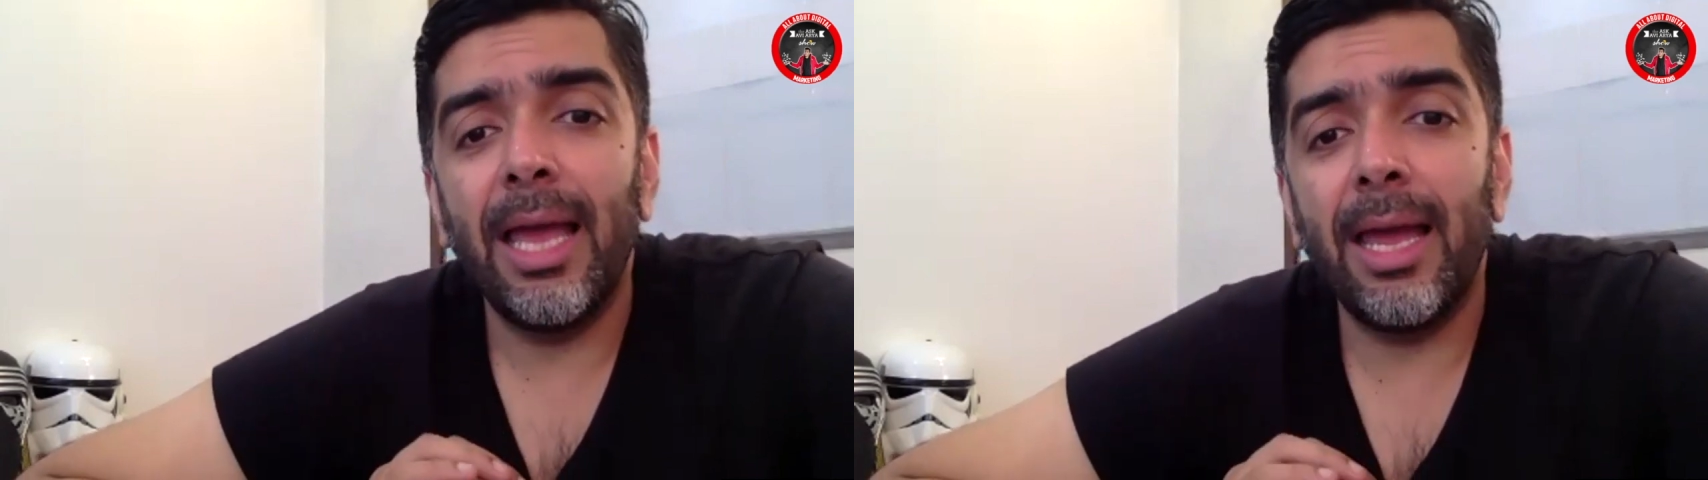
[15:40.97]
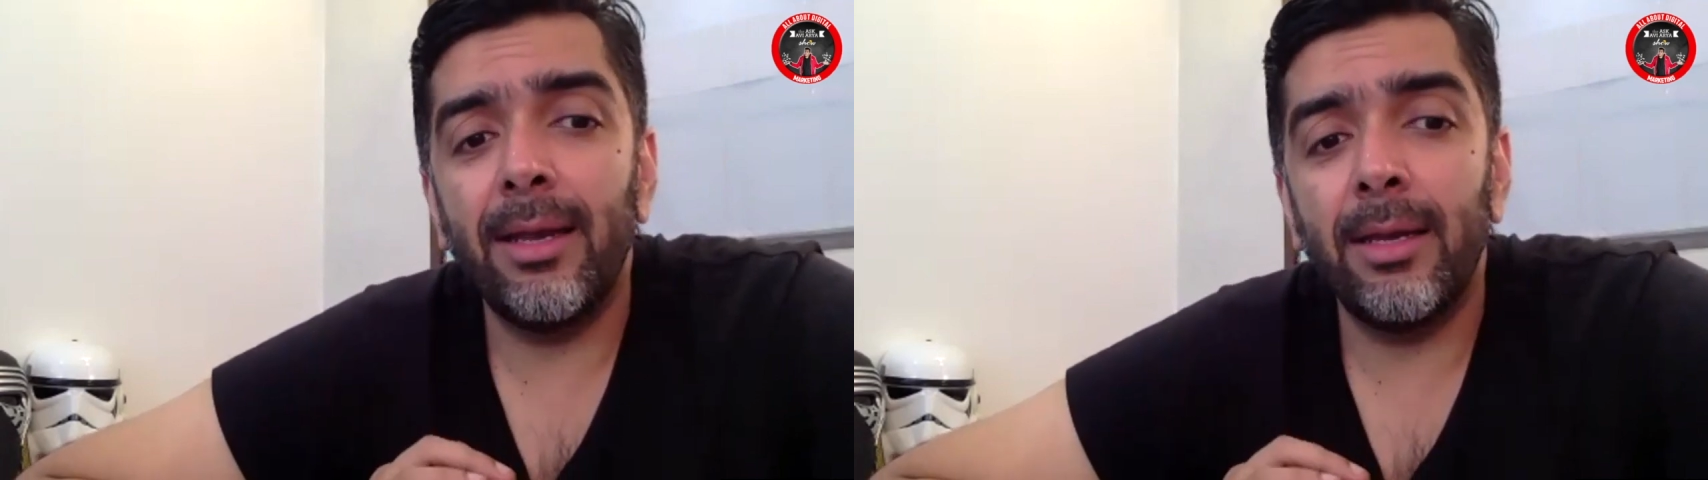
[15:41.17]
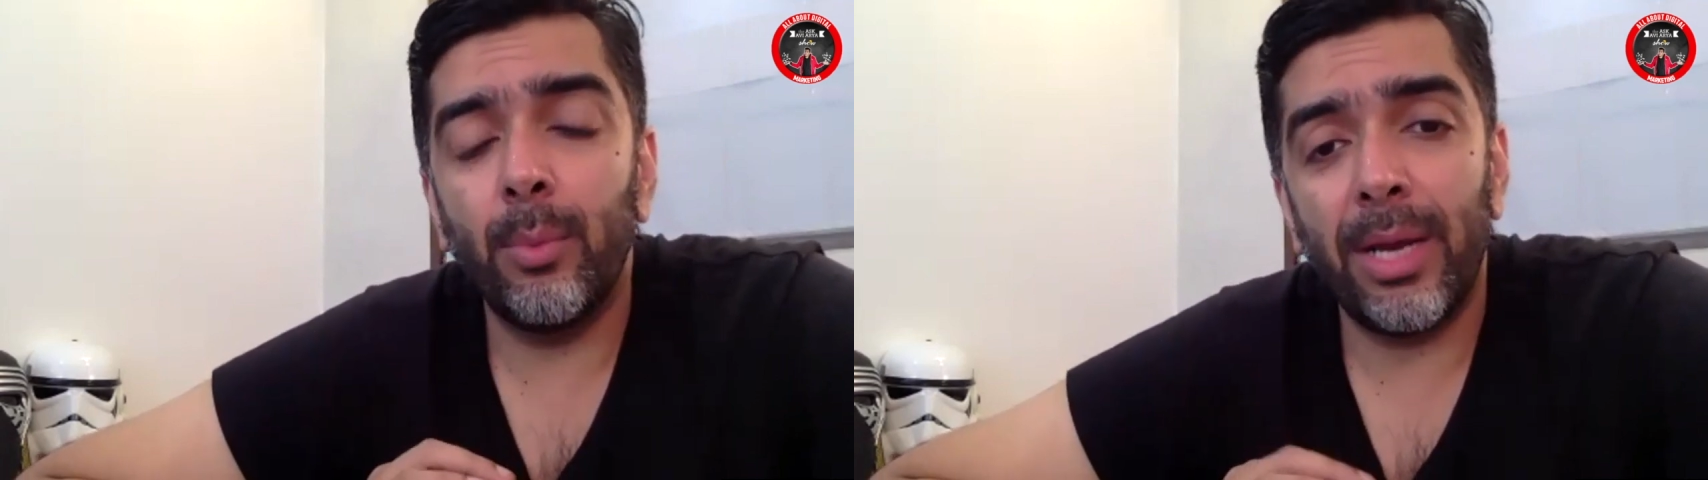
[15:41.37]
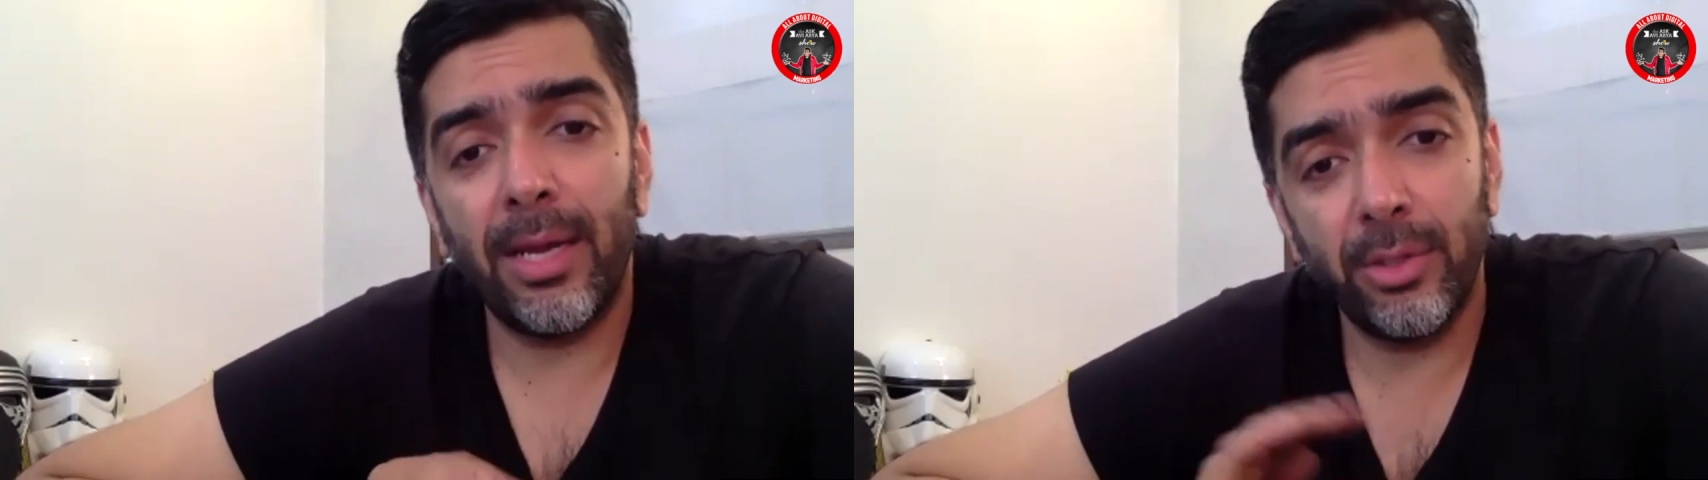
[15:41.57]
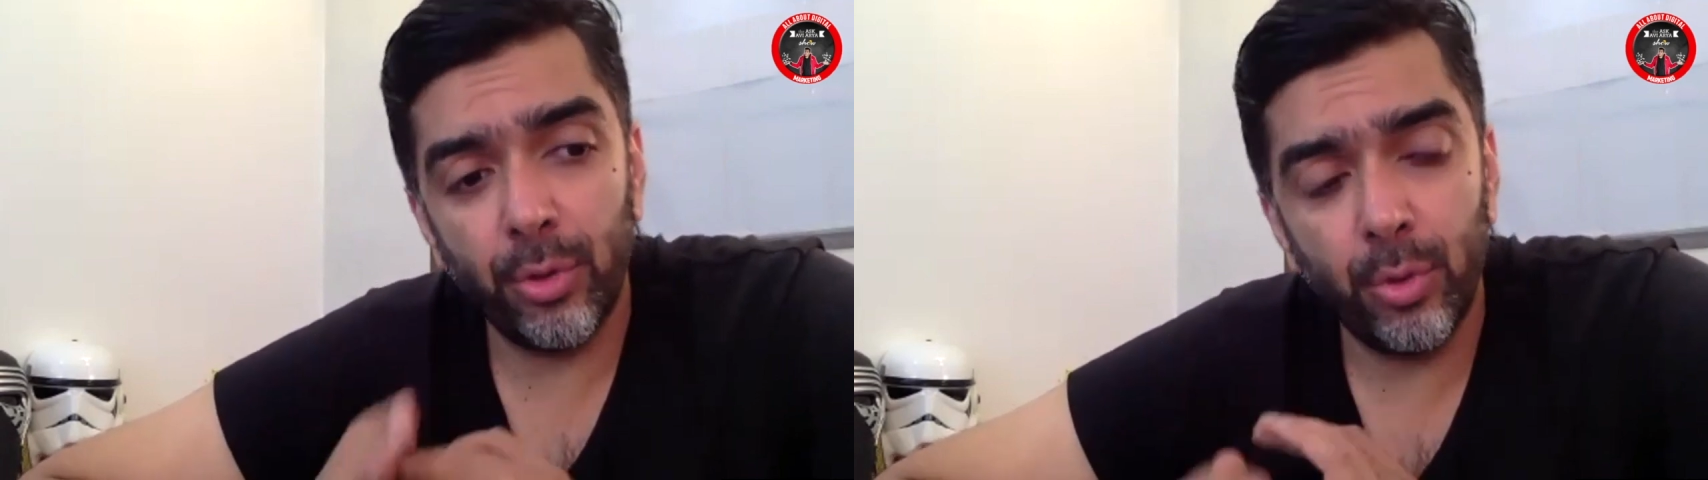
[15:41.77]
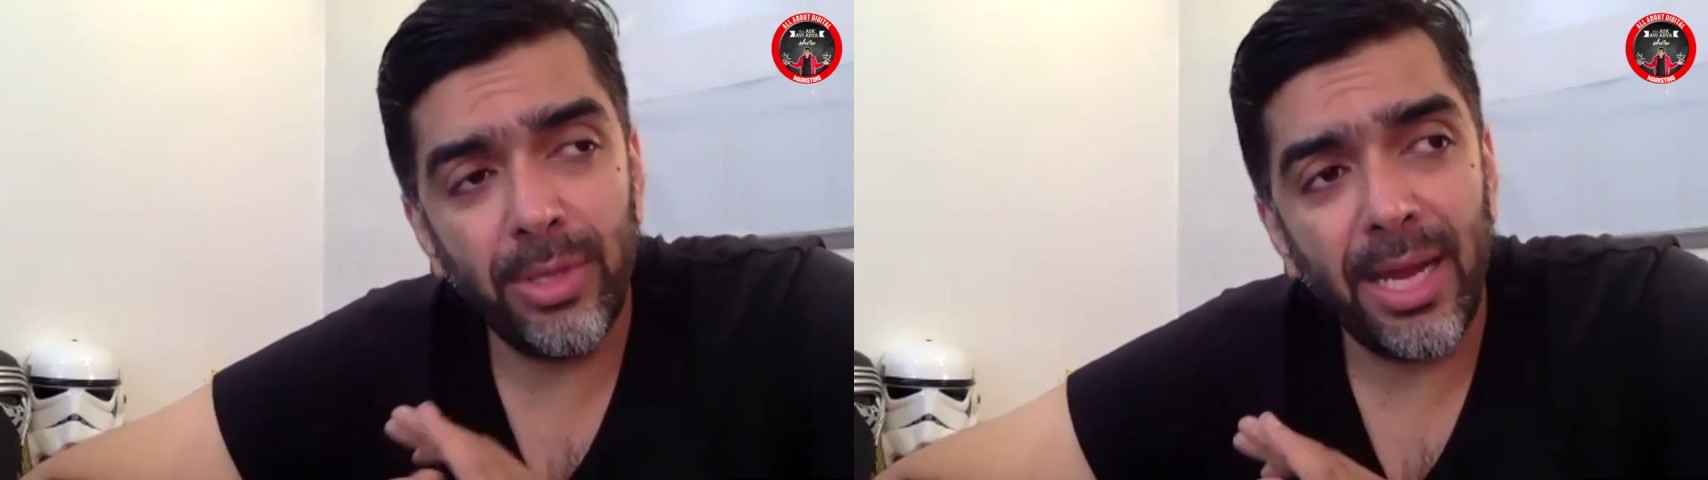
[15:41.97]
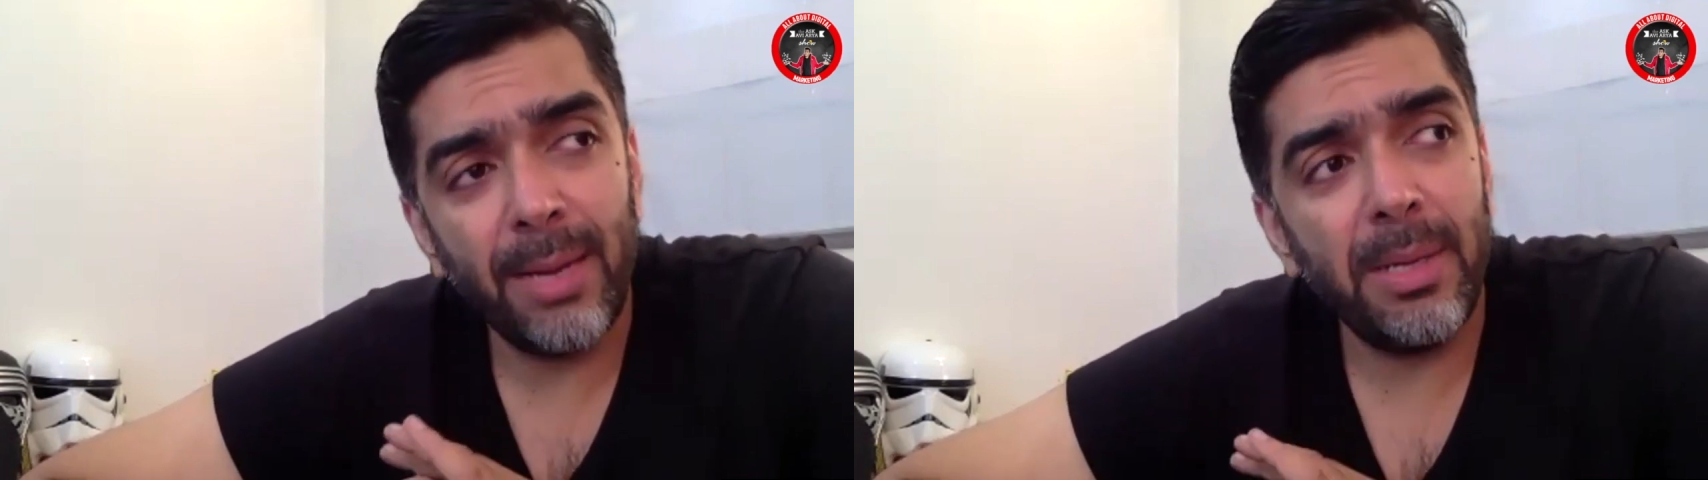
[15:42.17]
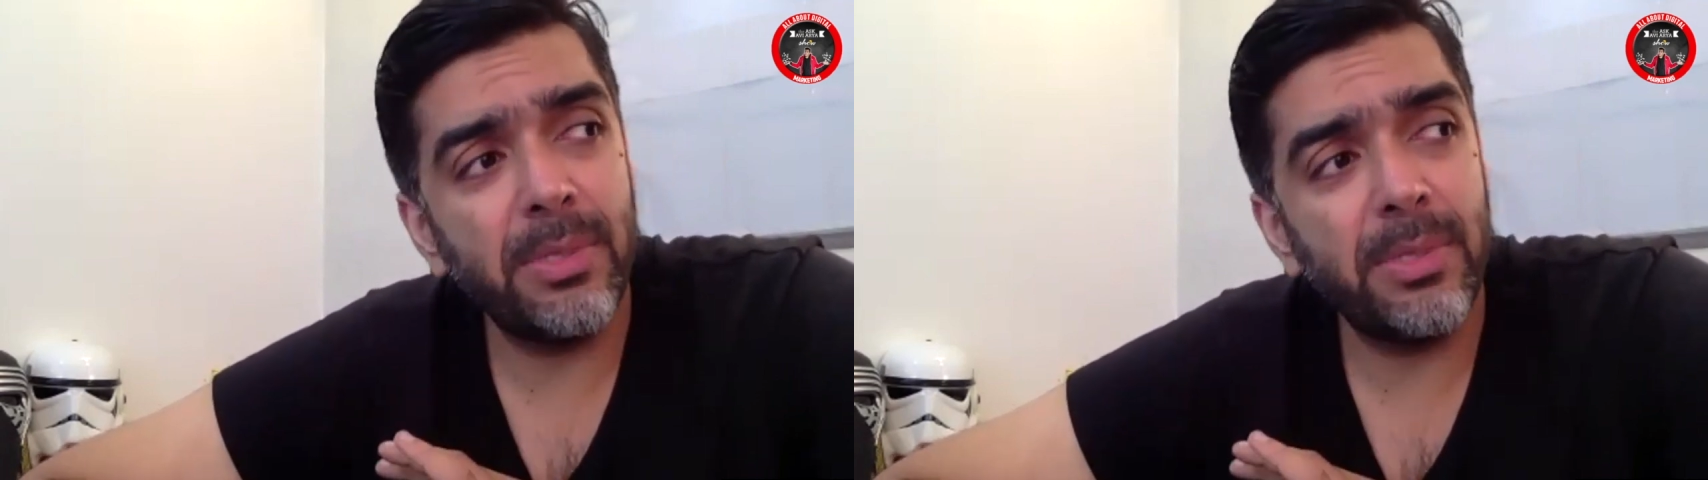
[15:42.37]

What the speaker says: And when I used to do that,